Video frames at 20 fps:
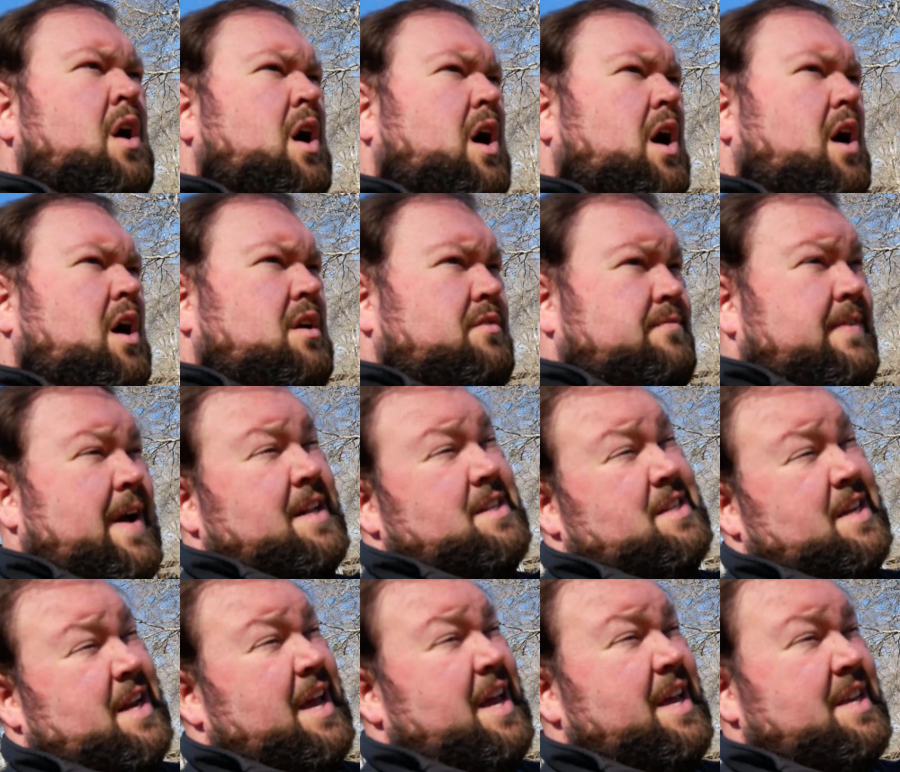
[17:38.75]
In fact,
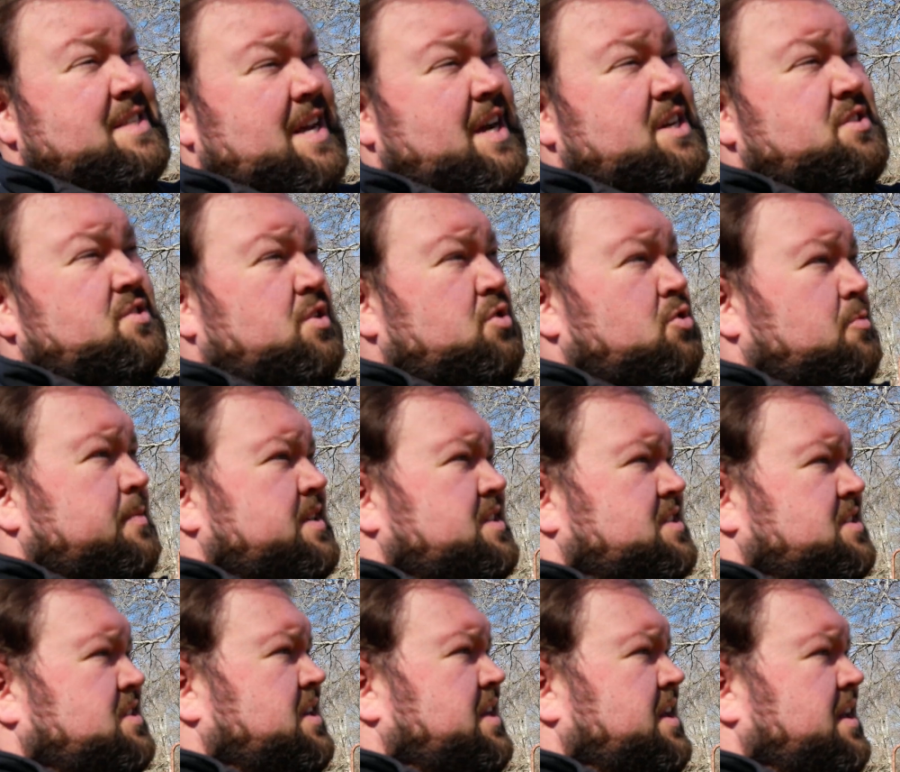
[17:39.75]
today he's actually a little bit
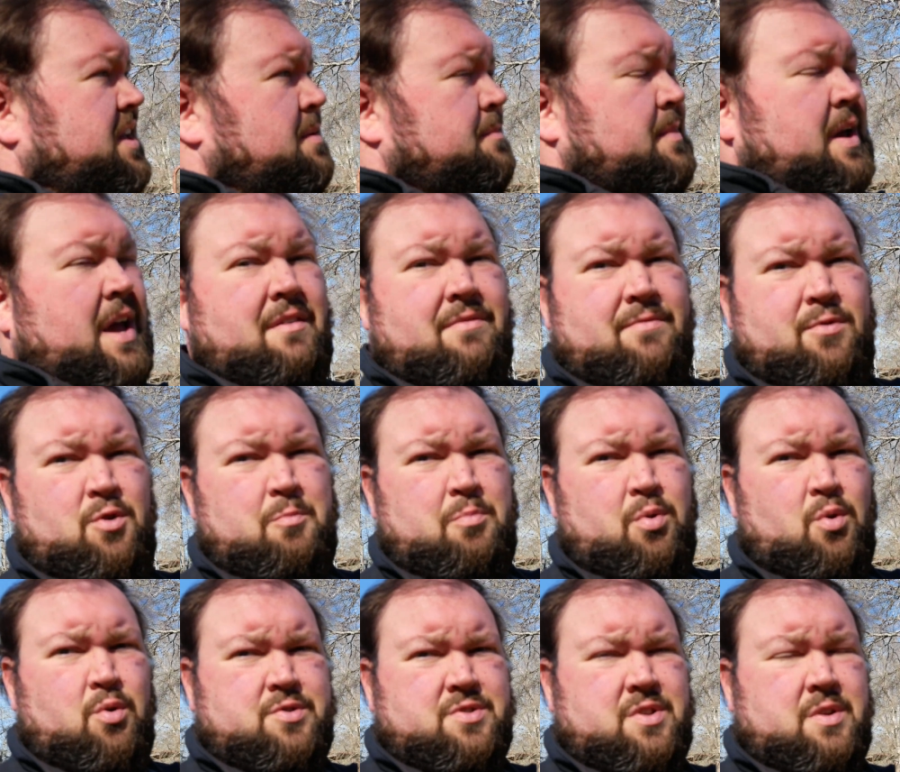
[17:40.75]
sick. He may have food
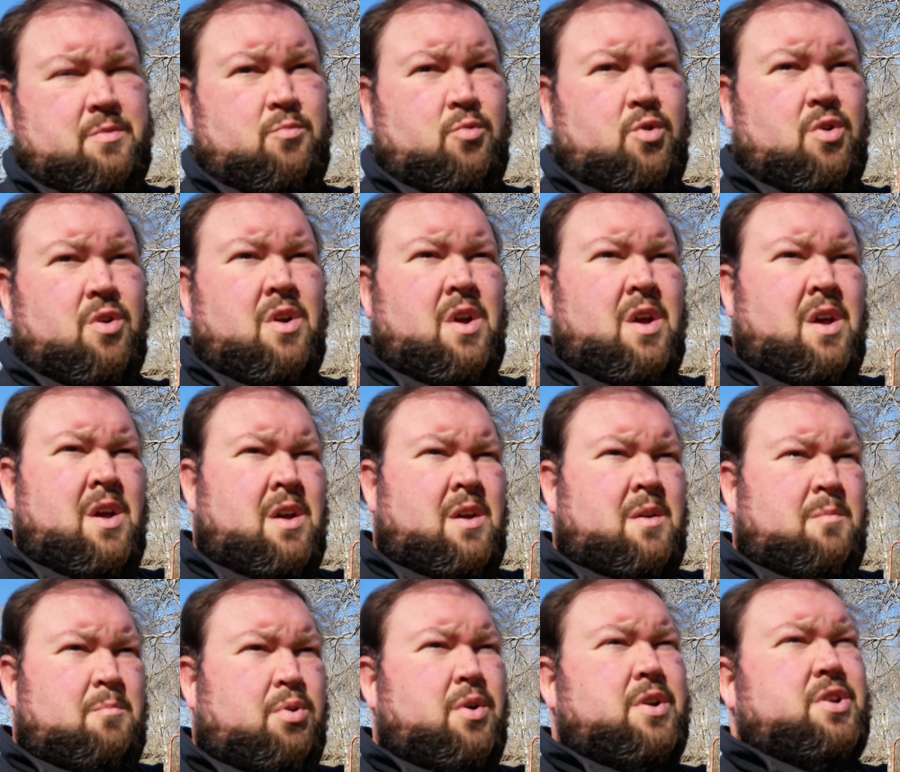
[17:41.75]
poisoning. We're
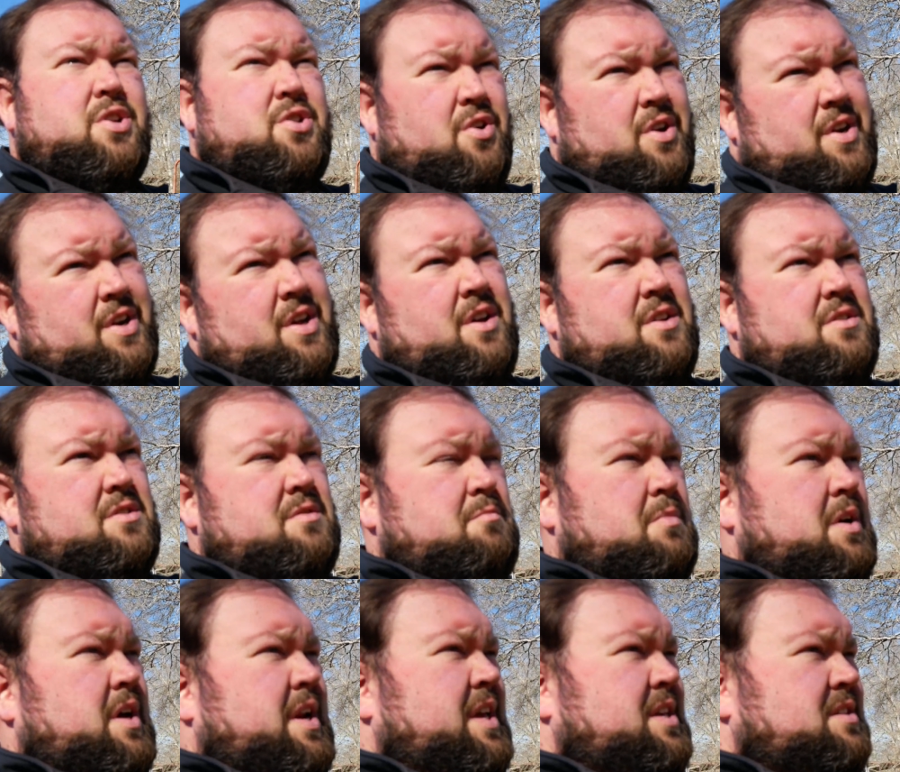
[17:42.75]
pretty sure he does,
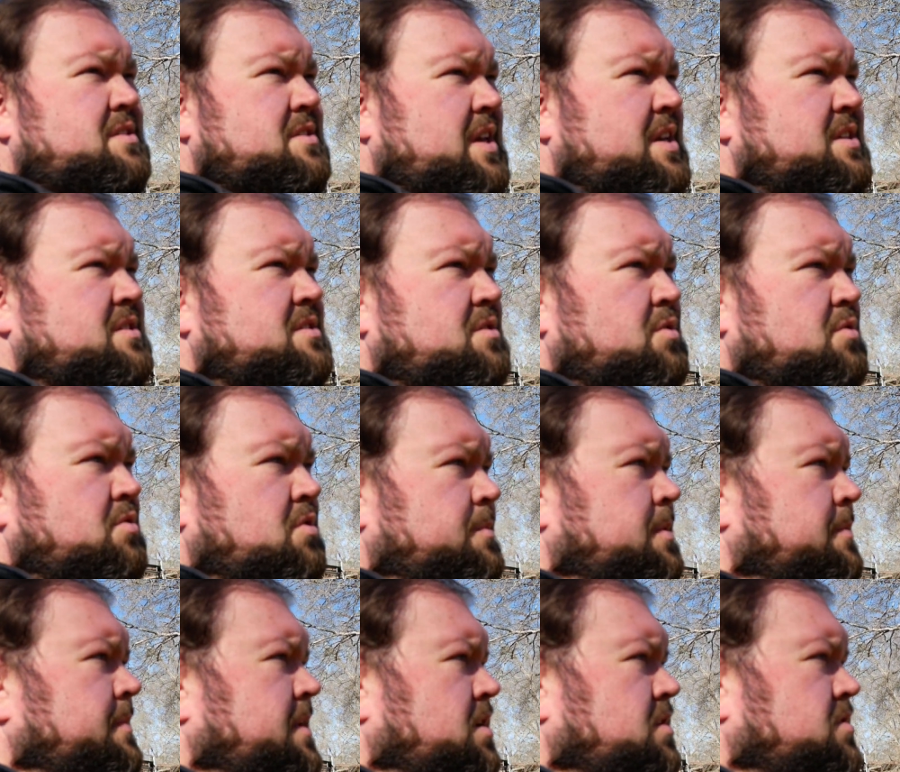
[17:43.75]
but he's doing a
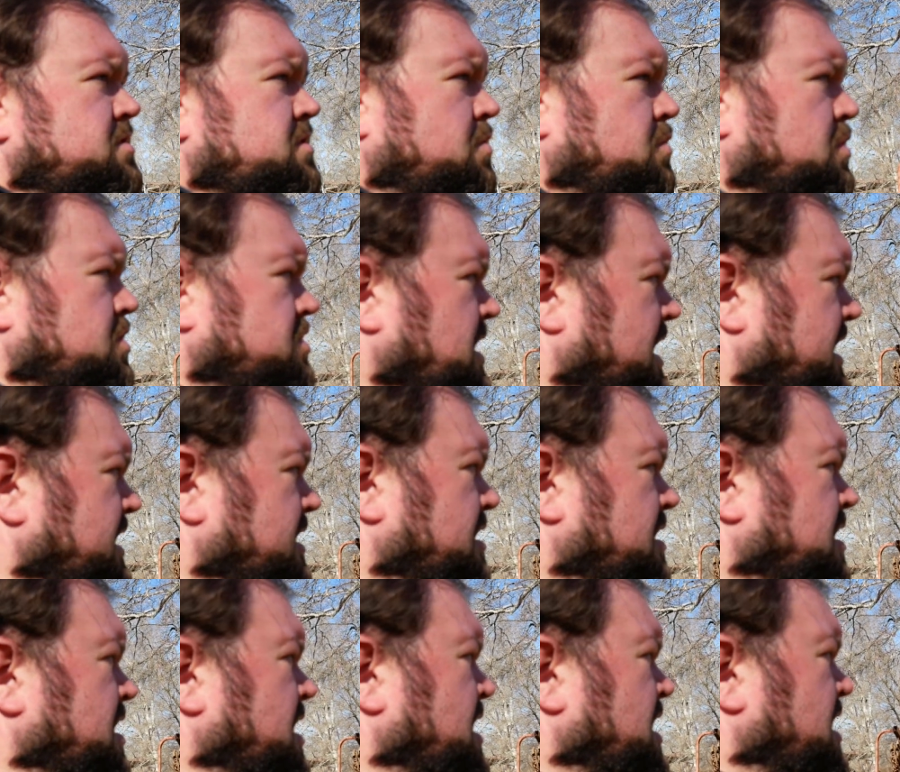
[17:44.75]
little bit better. So we're trying
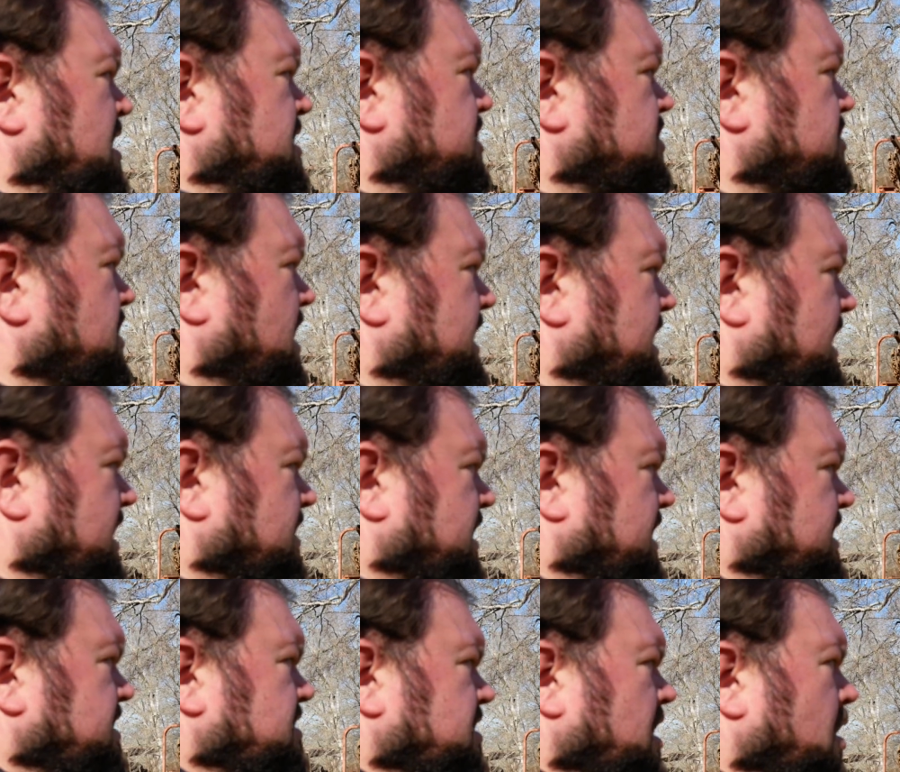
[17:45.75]
to get
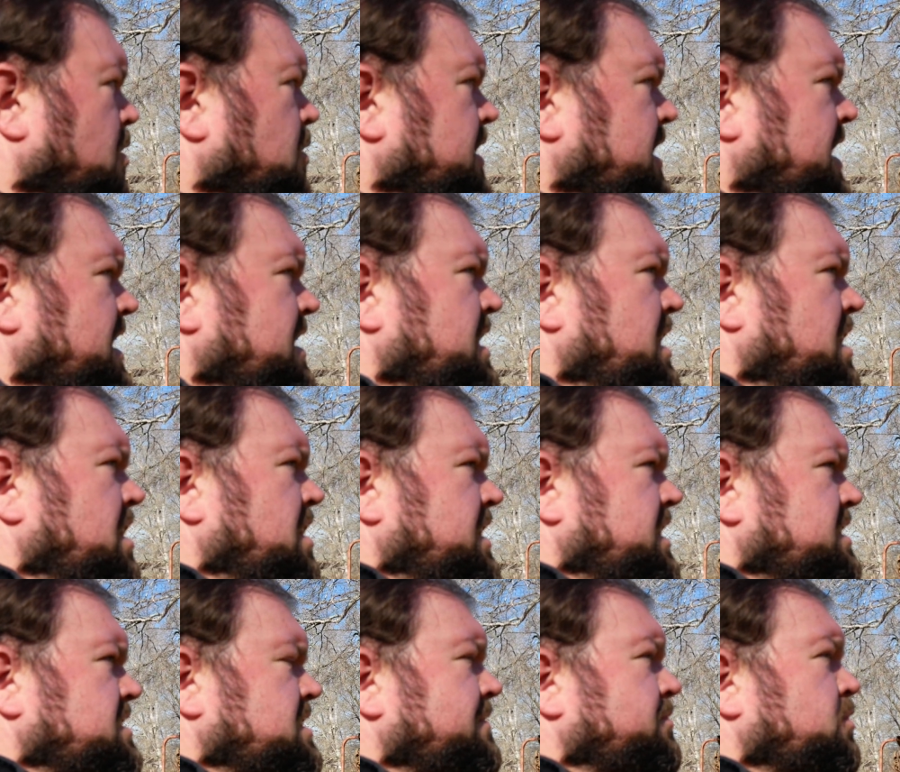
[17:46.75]
things going down here, and
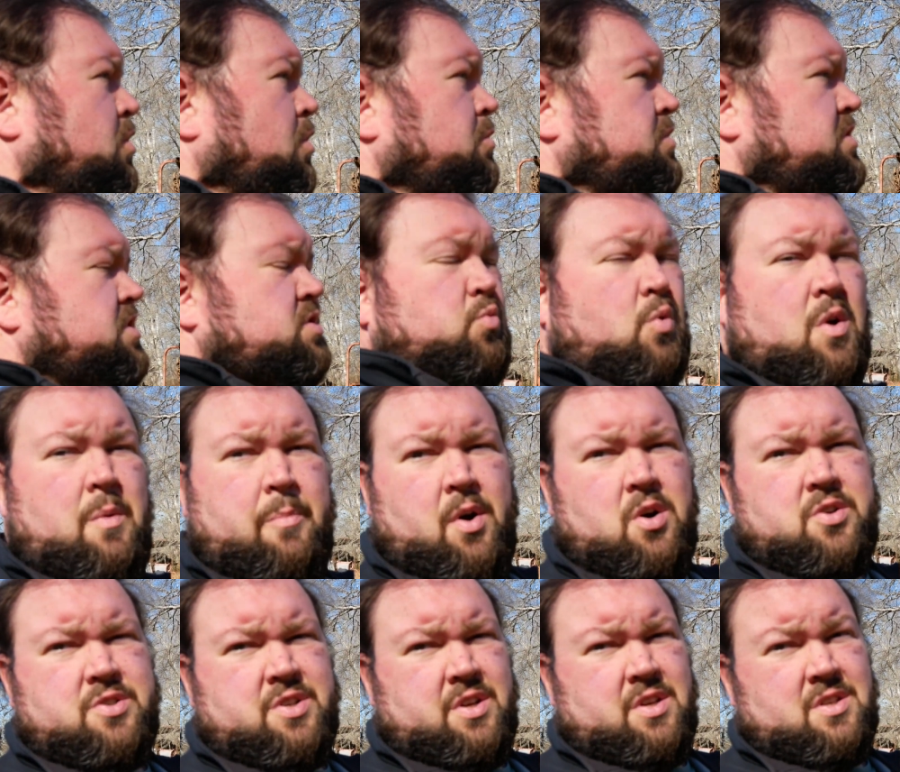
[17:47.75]
it's difficult with just one
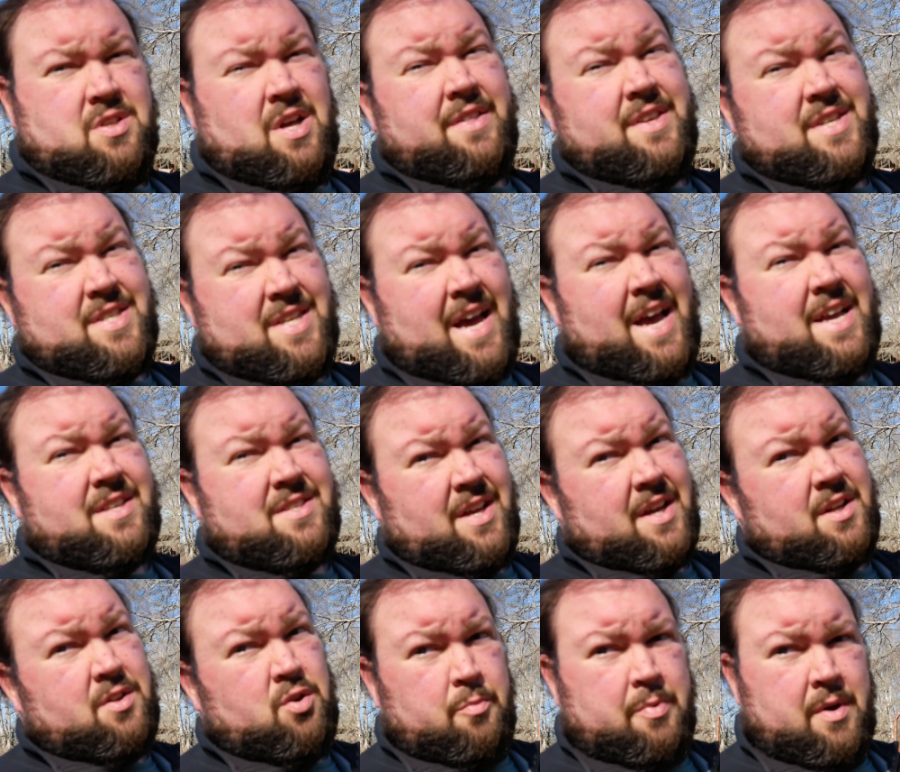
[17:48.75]
person, because a lot of these tasks
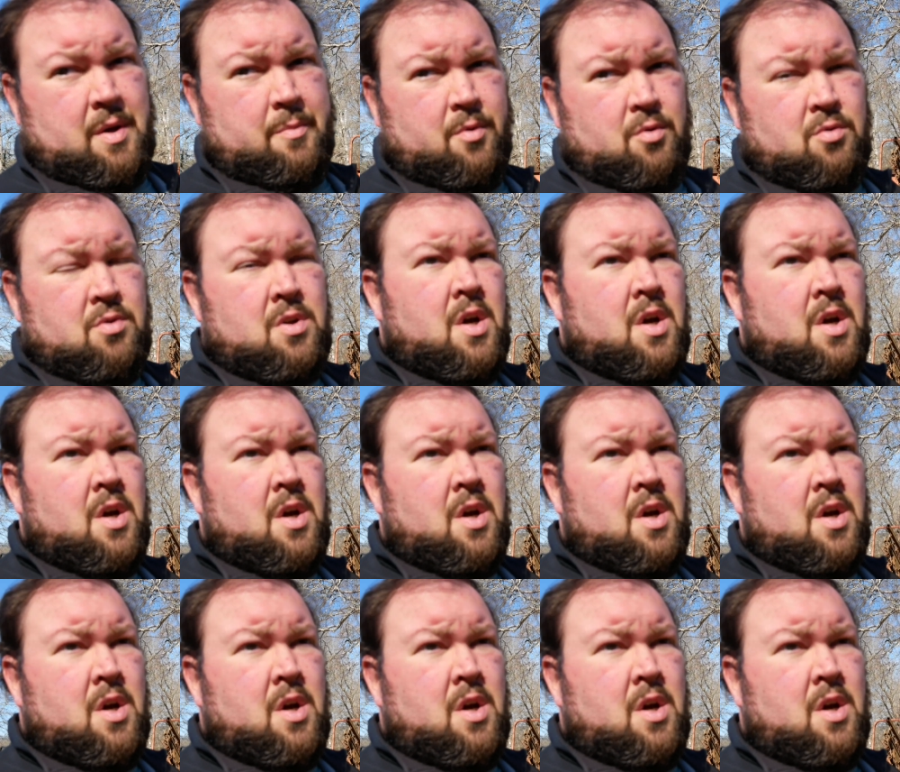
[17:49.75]
take two people.